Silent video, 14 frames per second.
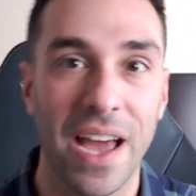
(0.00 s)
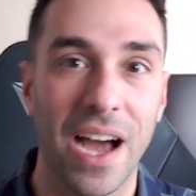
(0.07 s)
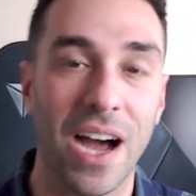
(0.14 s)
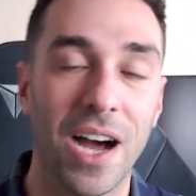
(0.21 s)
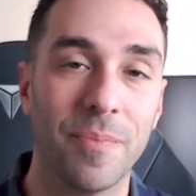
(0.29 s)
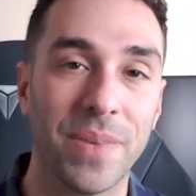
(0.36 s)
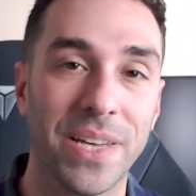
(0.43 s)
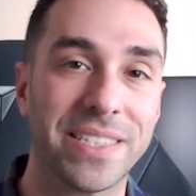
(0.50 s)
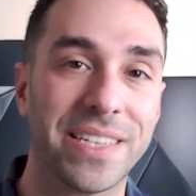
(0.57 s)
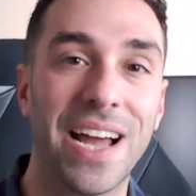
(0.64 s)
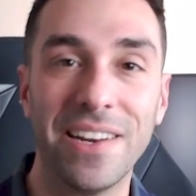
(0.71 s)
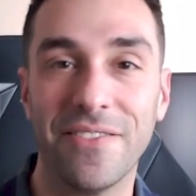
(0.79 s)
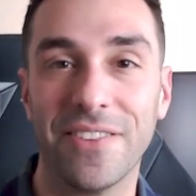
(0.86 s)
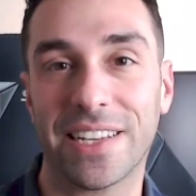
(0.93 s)
Um, it's
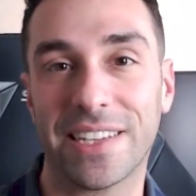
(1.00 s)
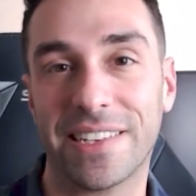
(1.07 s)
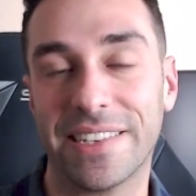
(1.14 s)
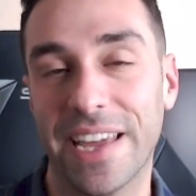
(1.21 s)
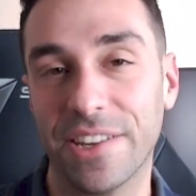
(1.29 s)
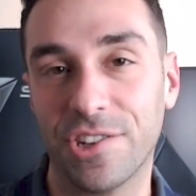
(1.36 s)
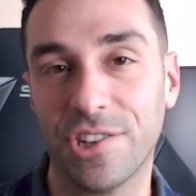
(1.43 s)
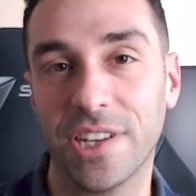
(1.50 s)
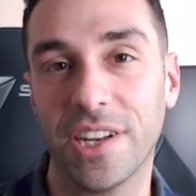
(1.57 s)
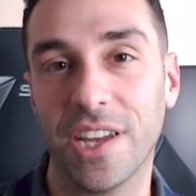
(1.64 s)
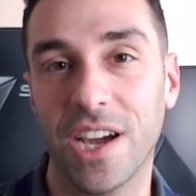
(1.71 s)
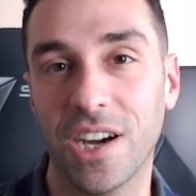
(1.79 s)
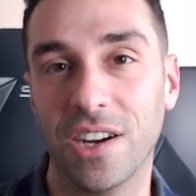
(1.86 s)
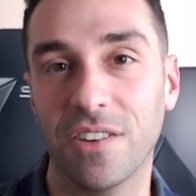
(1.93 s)
kind of an
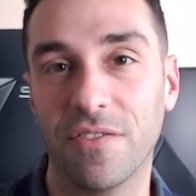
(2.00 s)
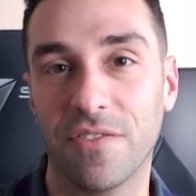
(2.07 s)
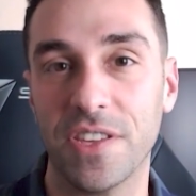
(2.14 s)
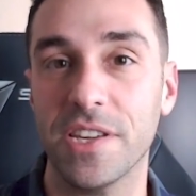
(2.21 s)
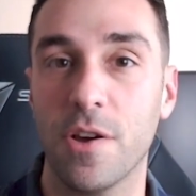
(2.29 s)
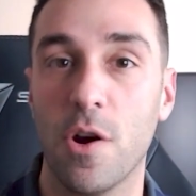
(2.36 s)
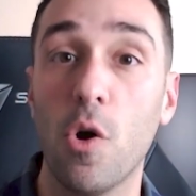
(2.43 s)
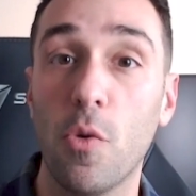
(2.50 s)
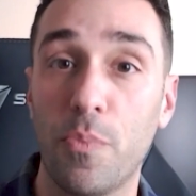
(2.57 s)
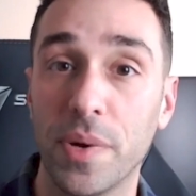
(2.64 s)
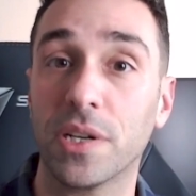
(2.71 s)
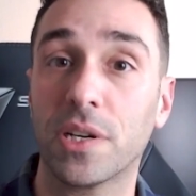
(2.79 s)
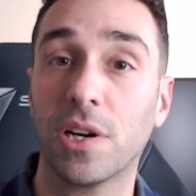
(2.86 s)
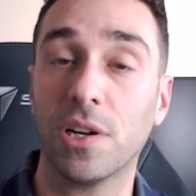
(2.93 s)
extension of the
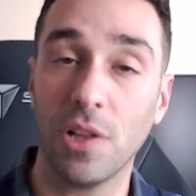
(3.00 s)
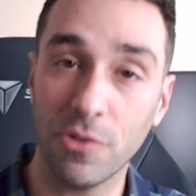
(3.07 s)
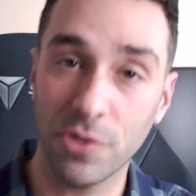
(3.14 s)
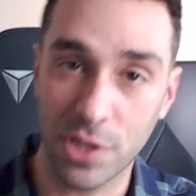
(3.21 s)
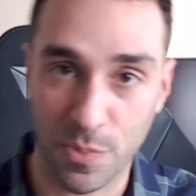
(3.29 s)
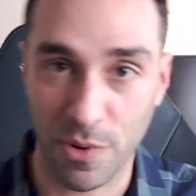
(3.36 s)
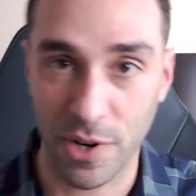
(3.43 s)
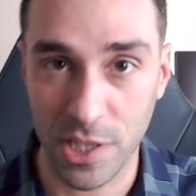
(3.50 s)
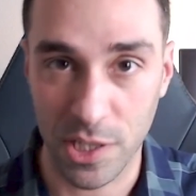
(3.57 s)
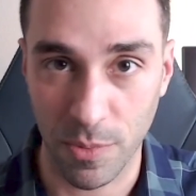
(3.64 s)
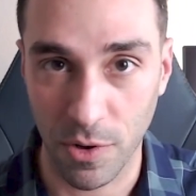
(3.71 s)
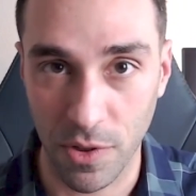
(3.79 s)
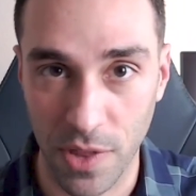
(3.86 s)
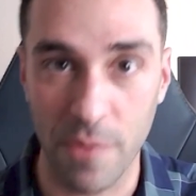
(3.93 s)
open-closed
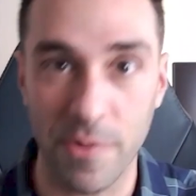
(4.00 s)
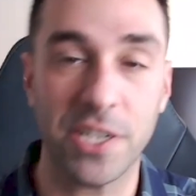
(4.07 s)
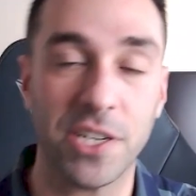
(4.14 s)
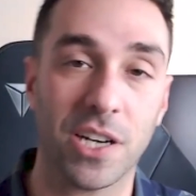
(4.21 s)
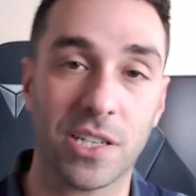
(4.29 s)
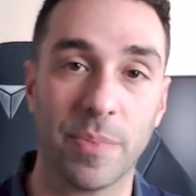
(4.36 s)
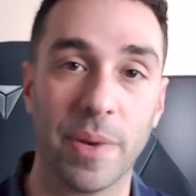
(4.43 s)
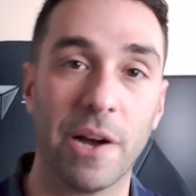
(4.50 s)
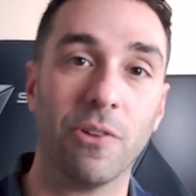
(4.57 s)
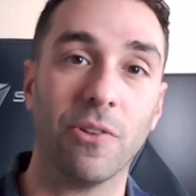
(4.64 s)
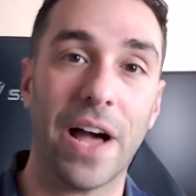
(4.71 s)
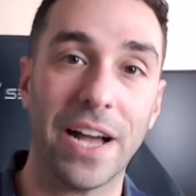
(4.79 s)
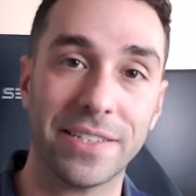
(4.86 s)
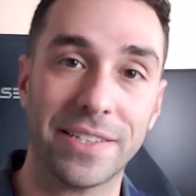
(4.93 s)
principle that we talked about
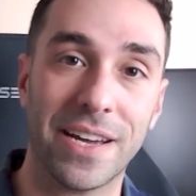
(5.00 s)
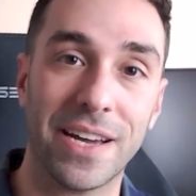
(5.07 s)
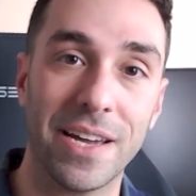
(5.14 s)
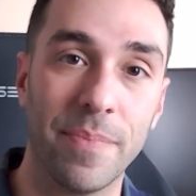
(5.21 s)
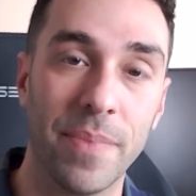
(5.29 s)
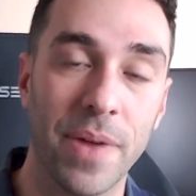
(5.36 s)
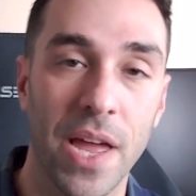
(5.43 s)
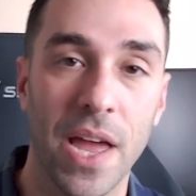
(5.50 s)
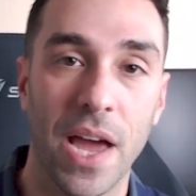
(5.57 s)
last time